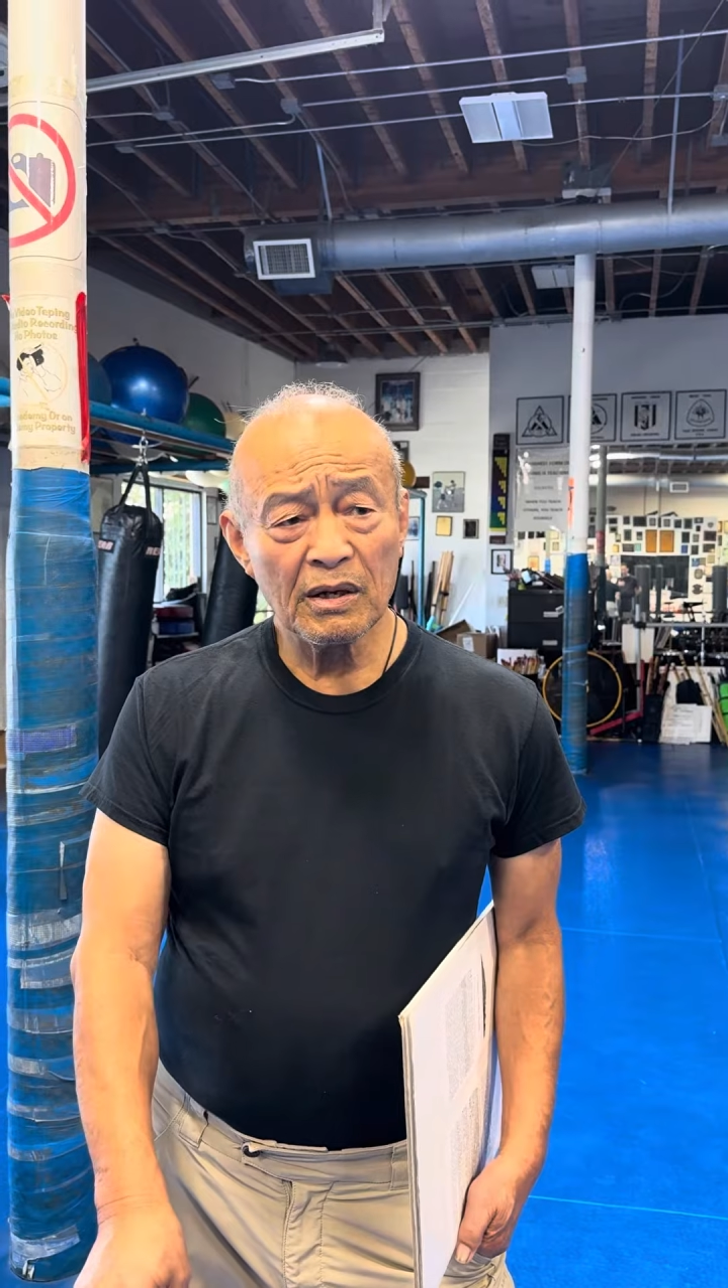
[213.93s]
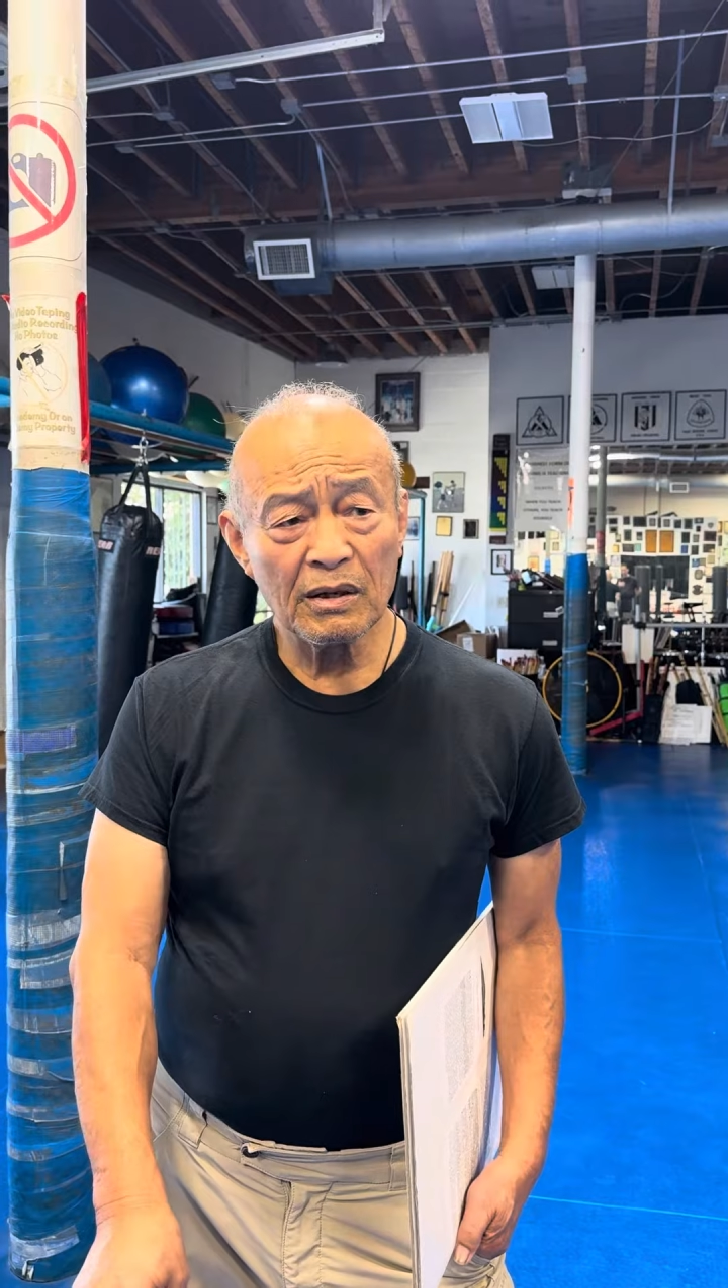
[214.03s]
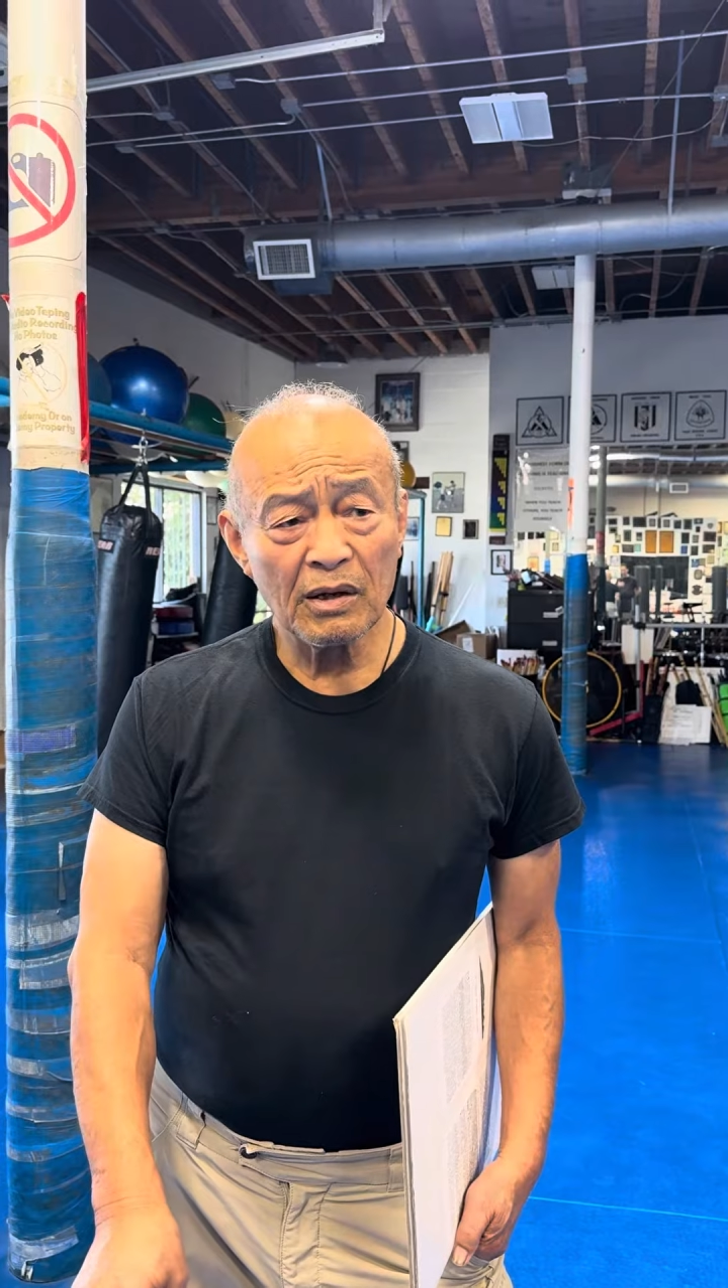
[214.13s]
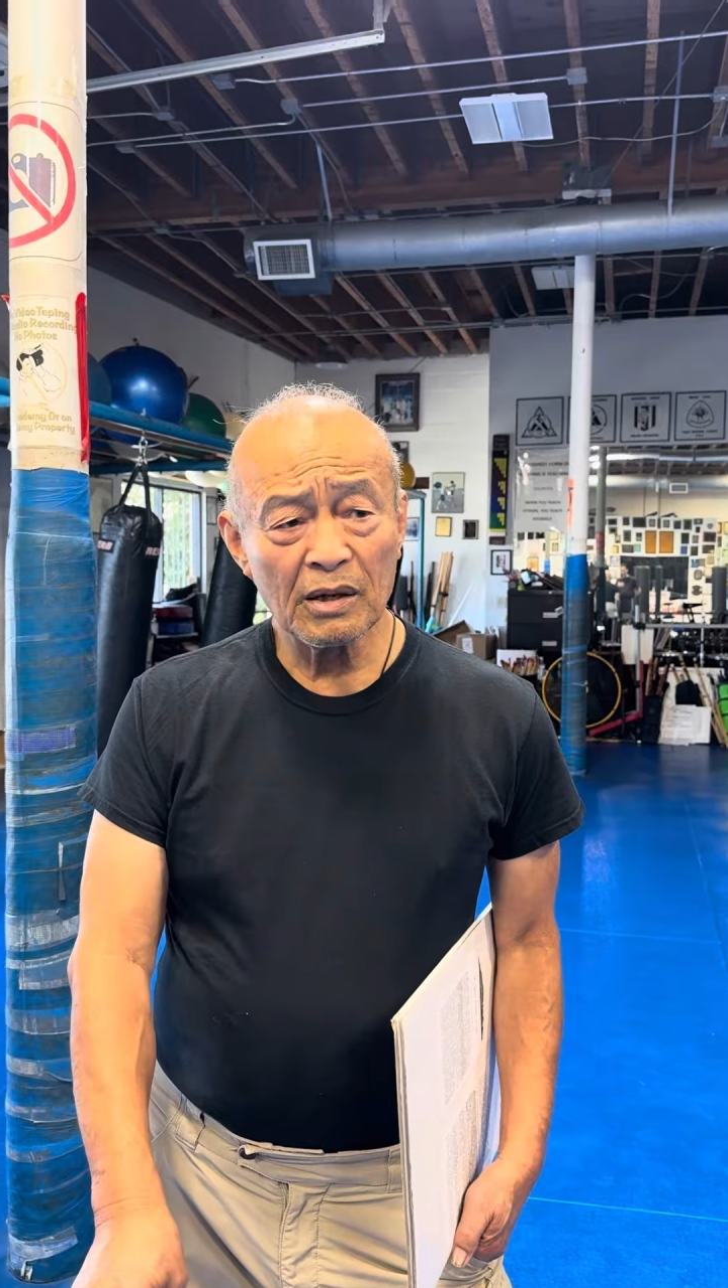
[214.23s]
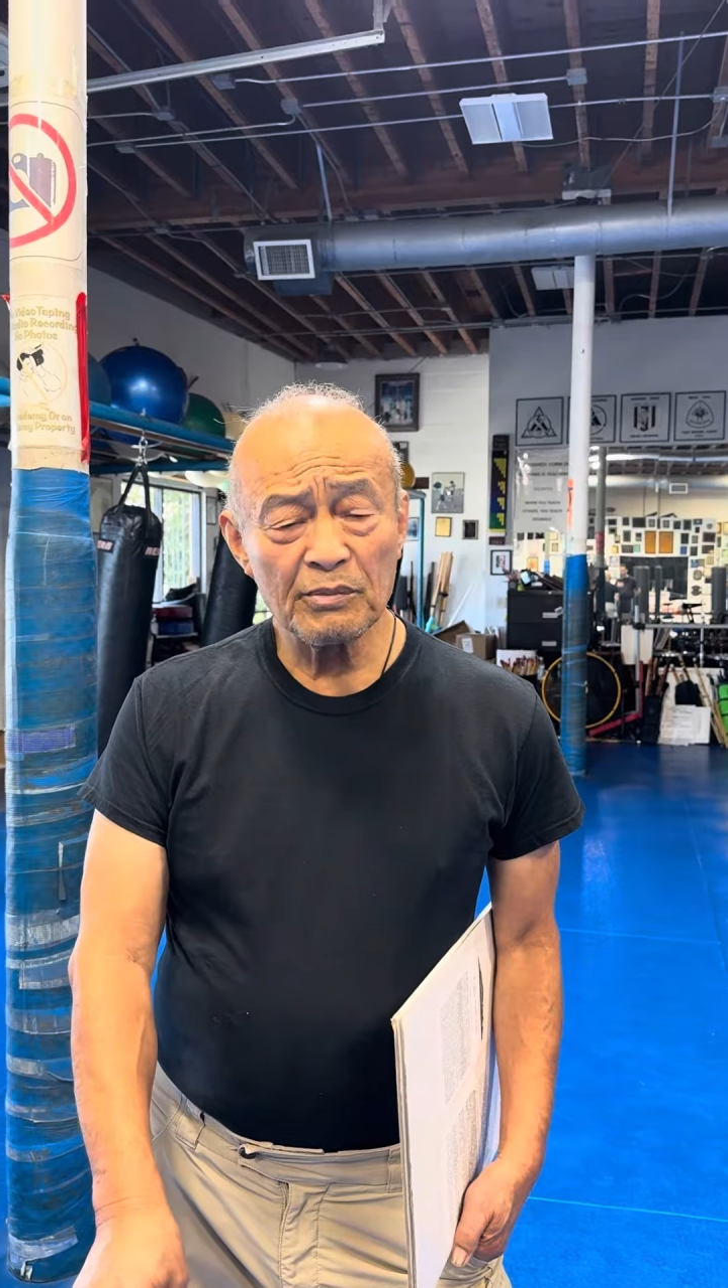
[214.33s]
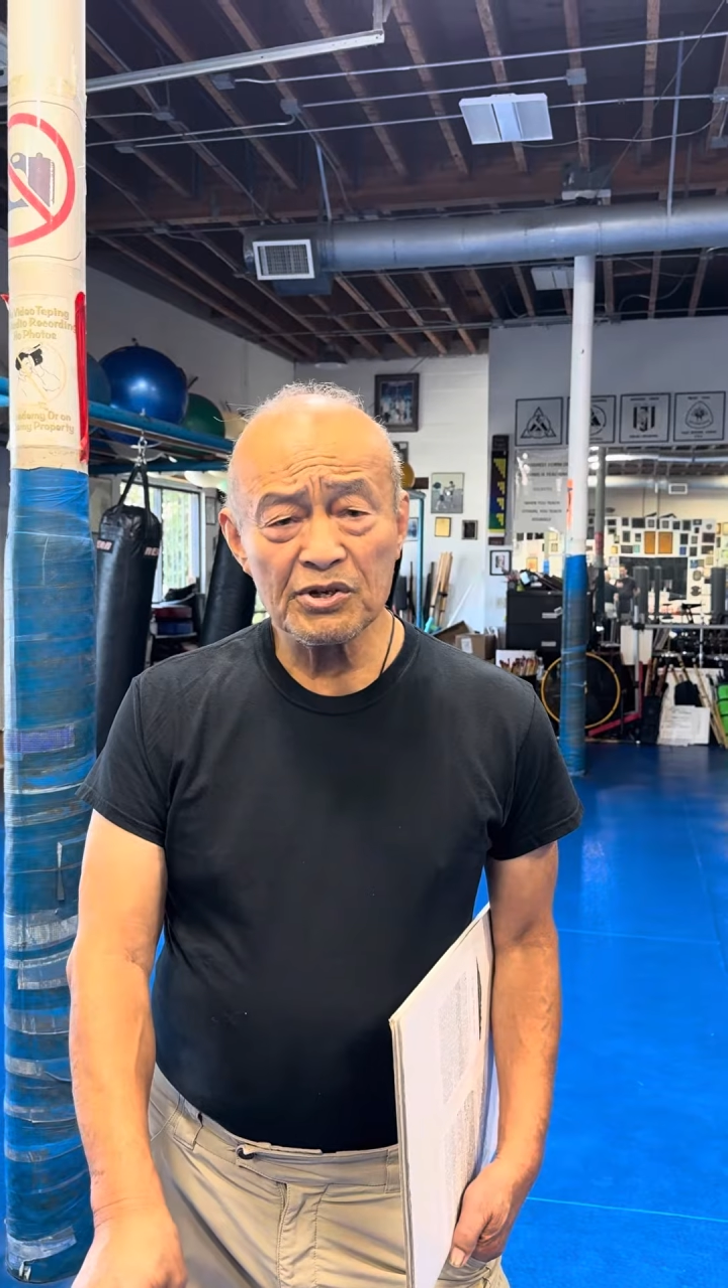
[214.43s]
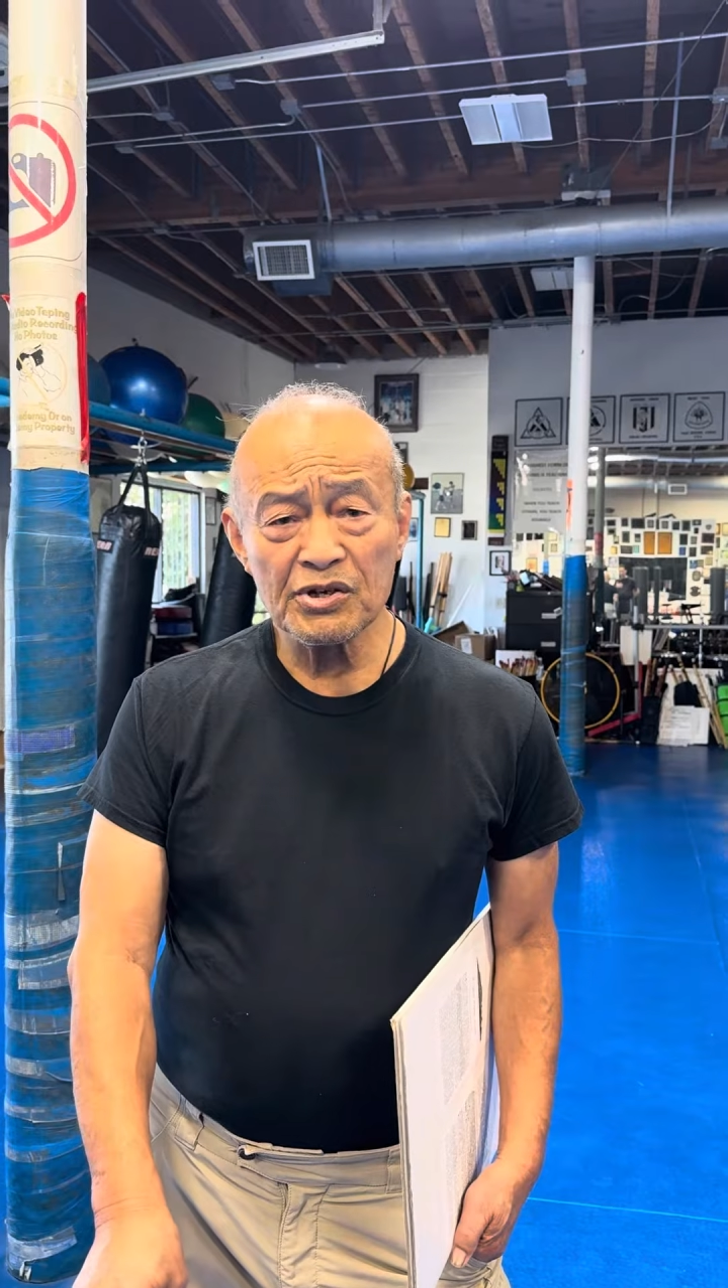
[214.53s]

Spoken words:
Long Beach